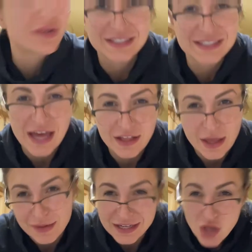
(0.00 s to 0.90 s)
exactly, I
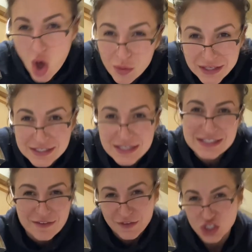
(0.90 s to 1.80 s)
mean,
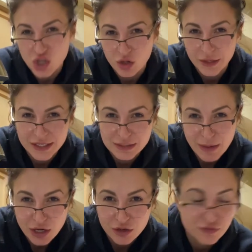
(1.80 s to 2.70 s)
isn't fish always
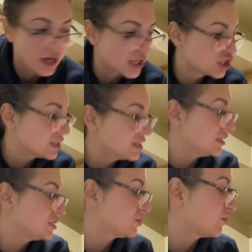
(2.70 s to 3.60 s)
better fresh than it
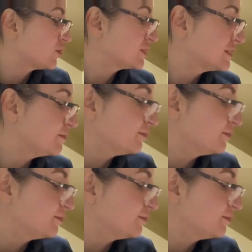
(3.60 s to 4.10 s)
is frozen?